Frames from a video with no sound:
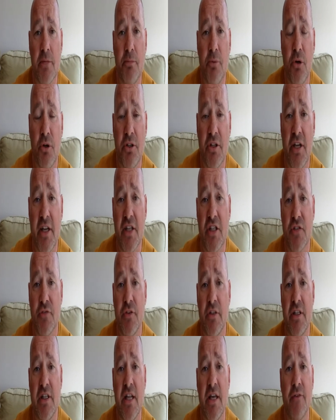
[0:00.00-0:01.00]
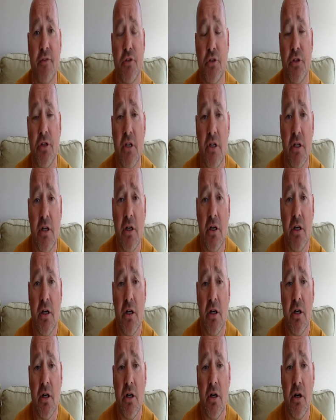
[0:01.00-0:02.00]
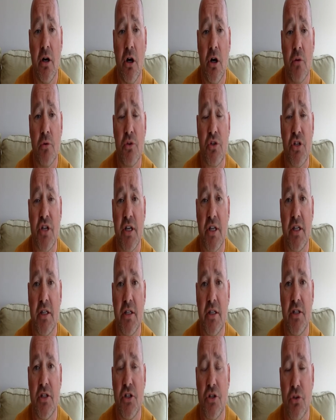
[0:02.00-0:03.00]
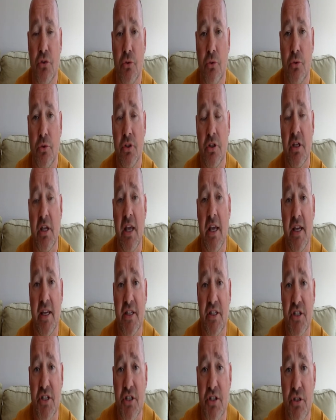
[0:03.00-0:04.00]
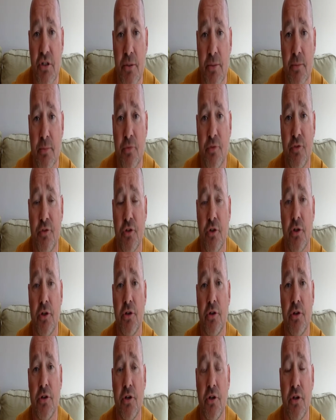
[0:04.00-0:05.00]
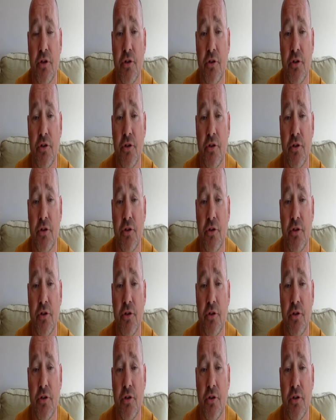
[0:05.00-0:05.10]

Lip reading: by the age of 11, I was taken into the care system for